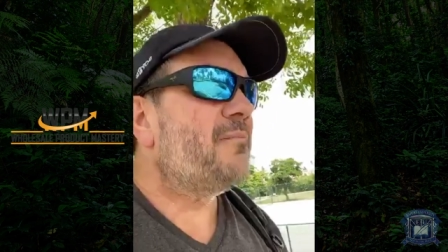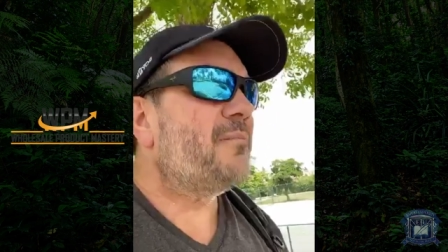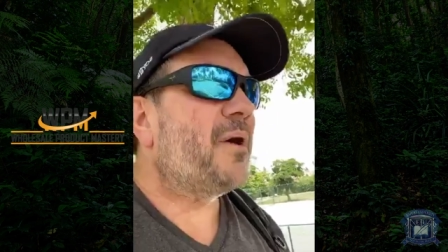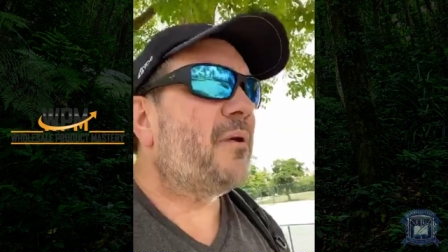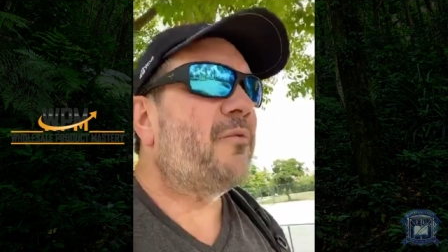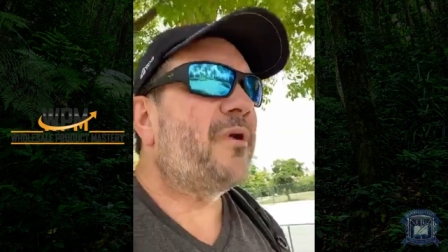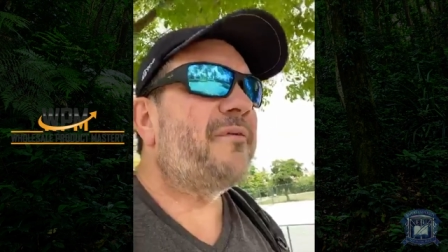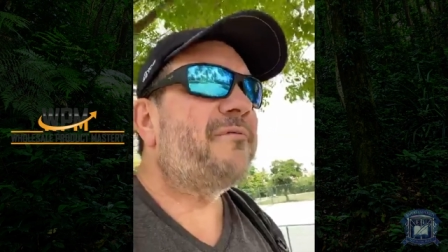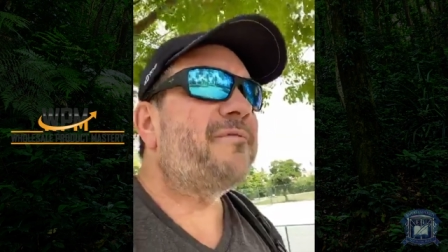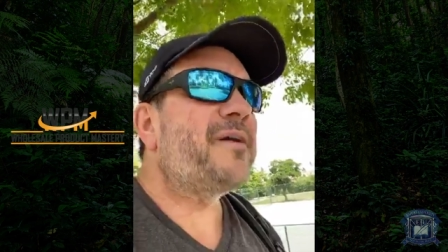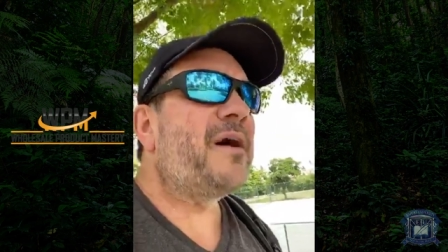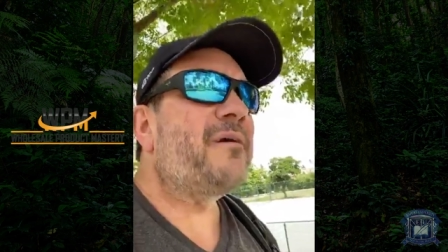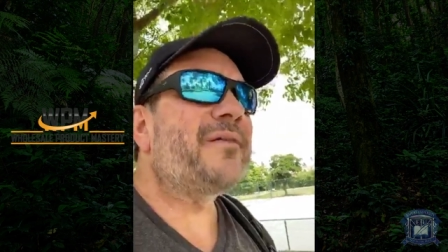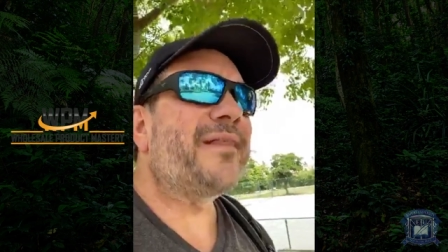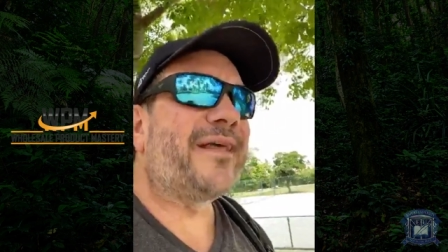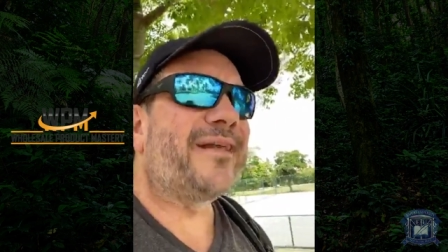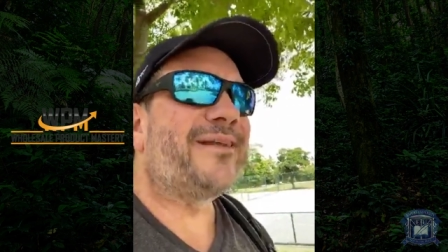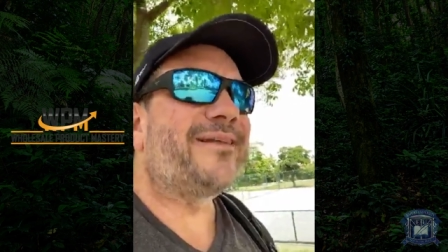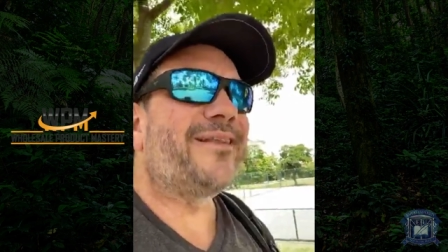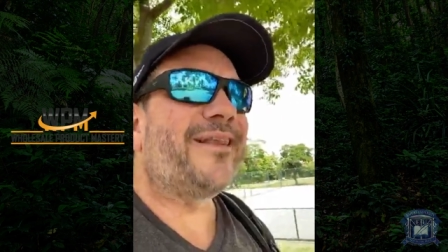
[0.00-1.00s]
But we found
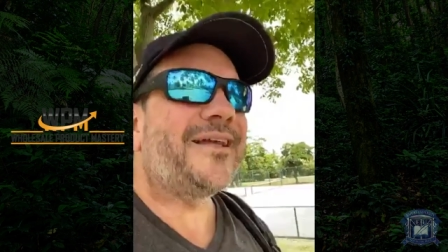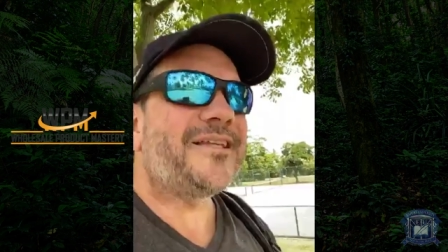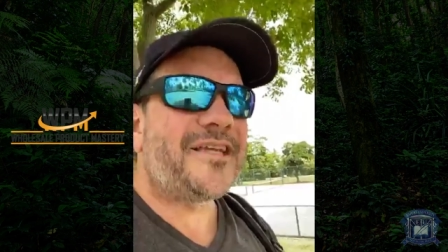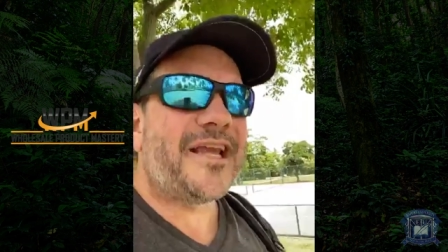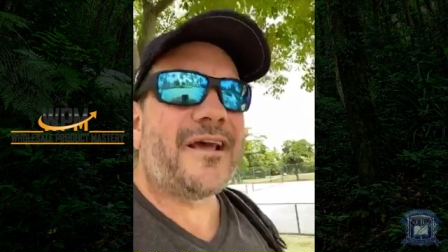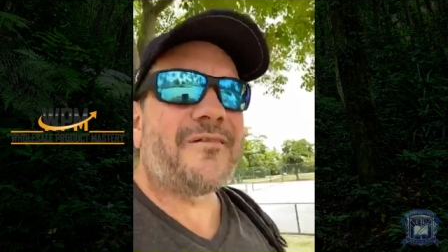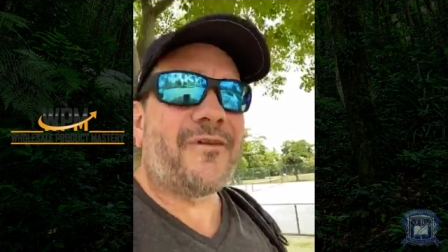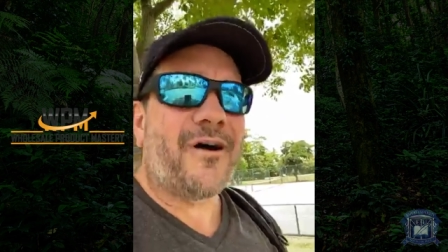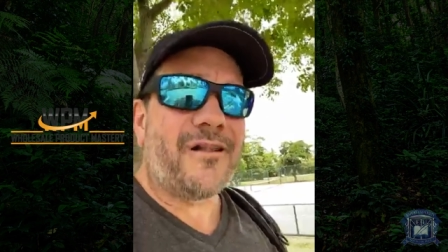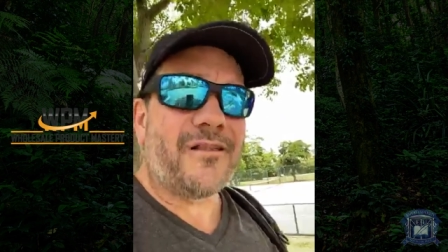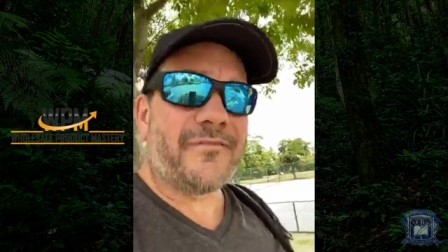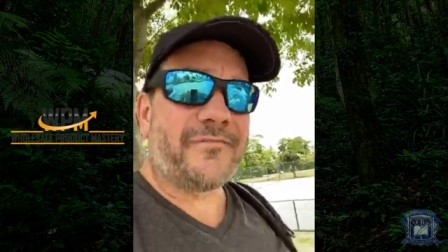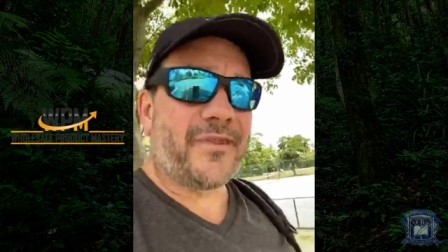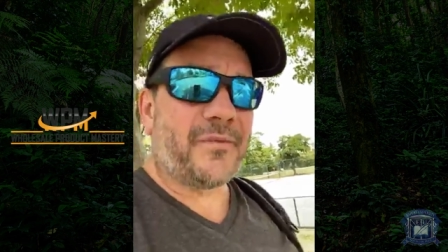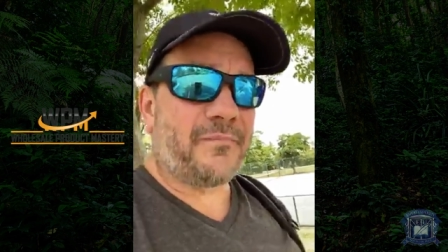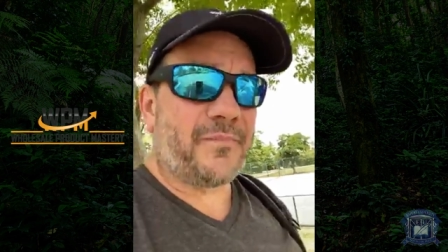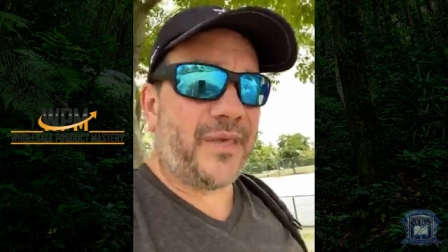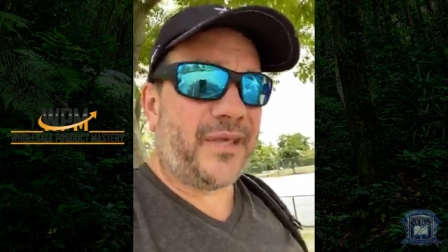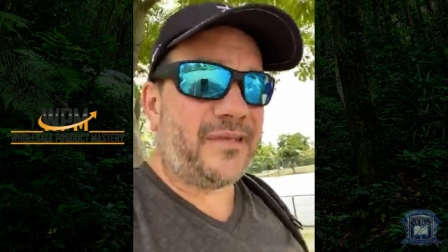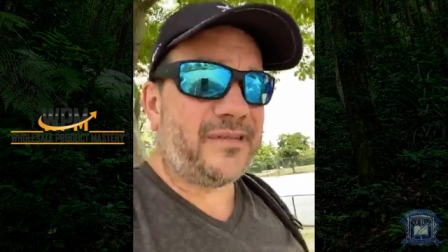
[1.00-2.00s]
that unless you have all of
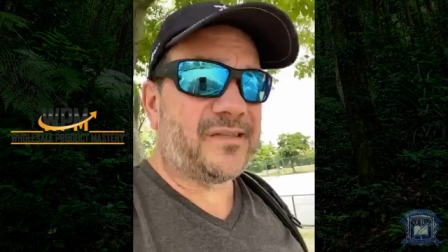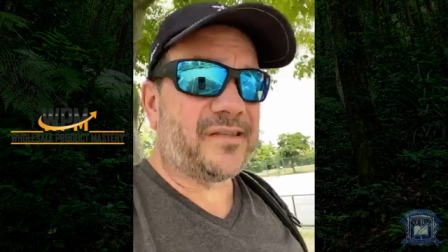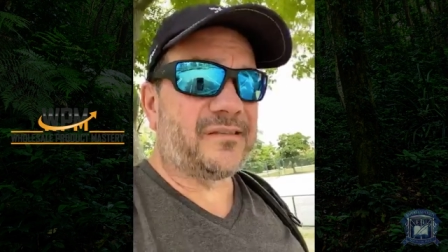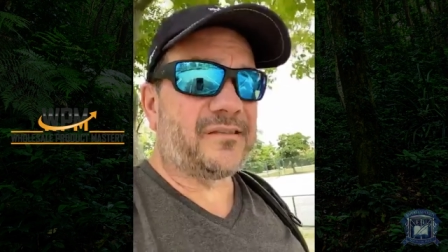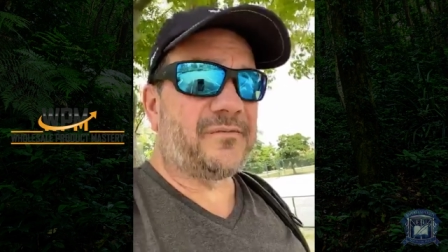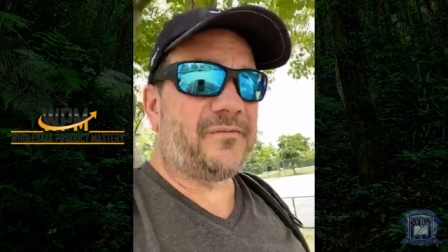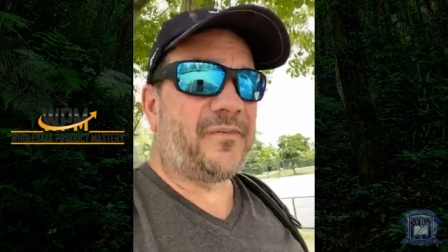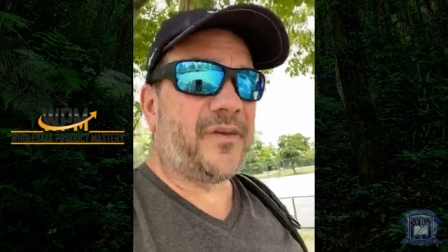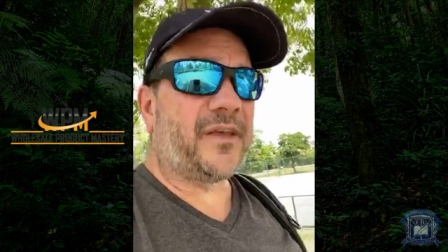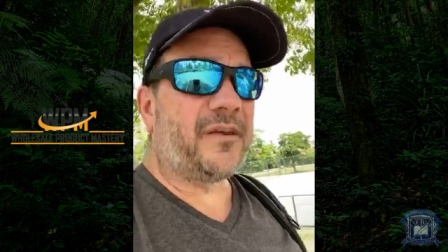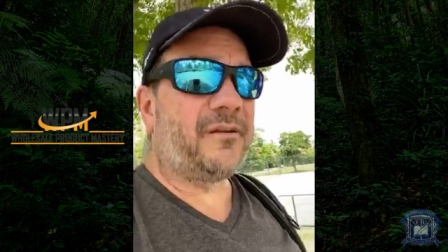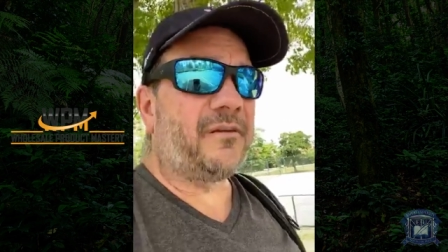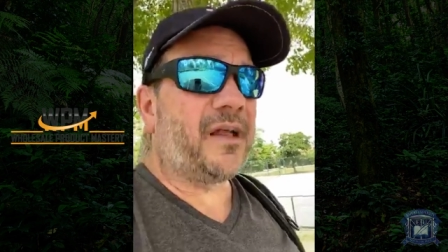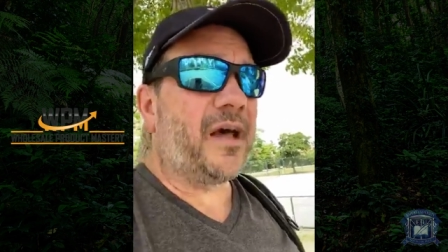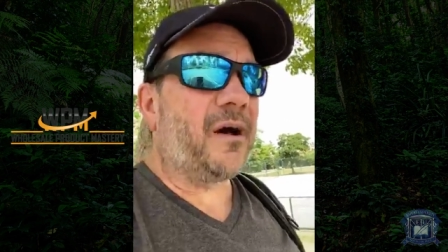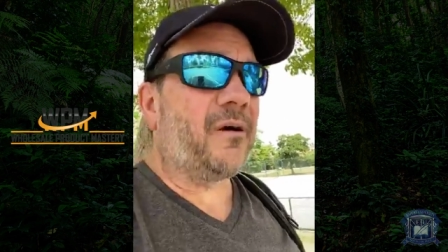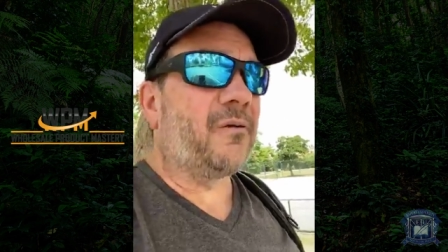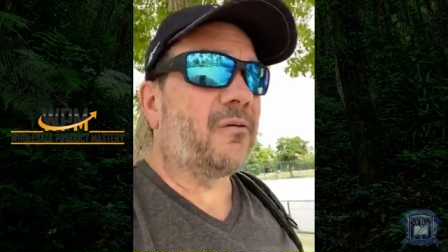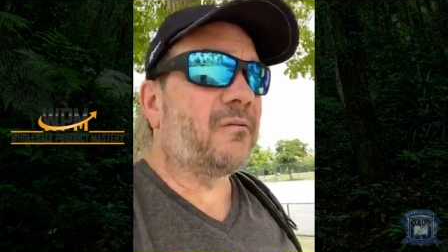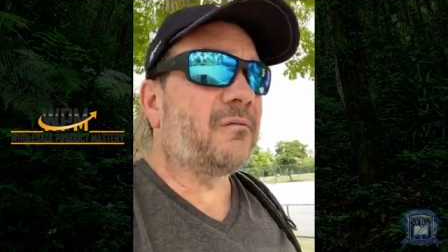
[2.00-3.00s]
the pieces figured
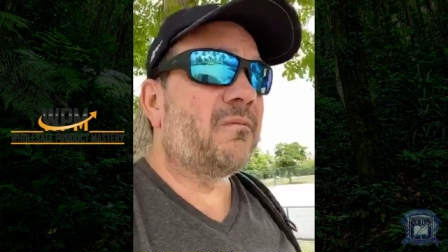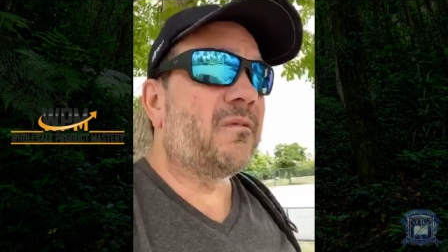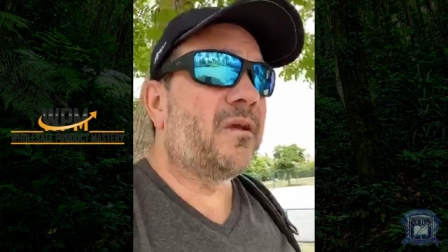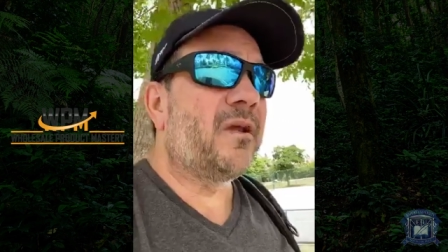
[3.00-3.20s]
out,